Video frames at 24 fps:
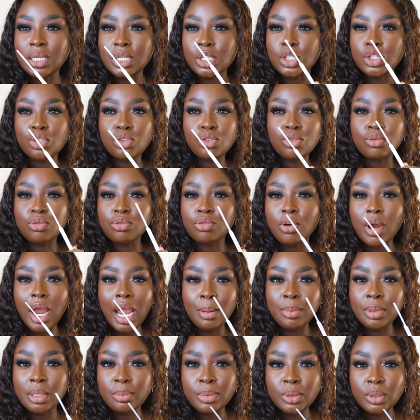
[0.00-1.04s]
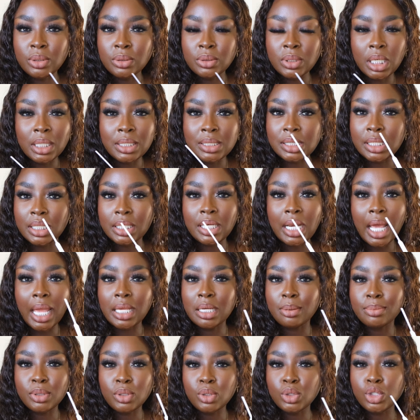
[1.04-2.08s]
indescribable,
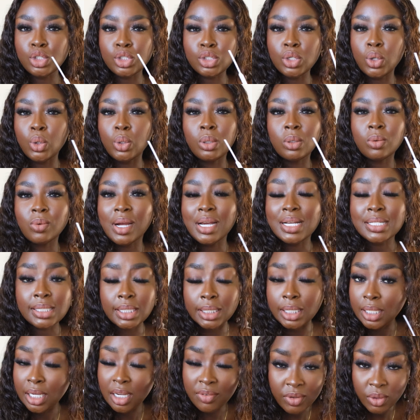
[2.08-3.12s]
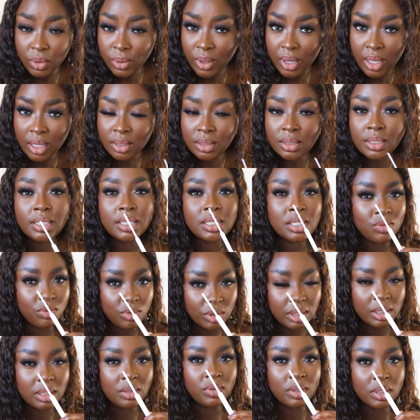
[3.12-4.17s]
undeniable solarosity of it all is
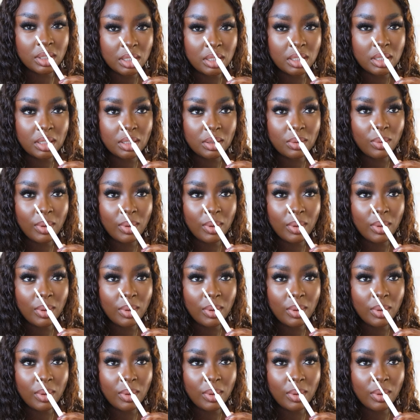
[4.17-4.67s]
really, really good,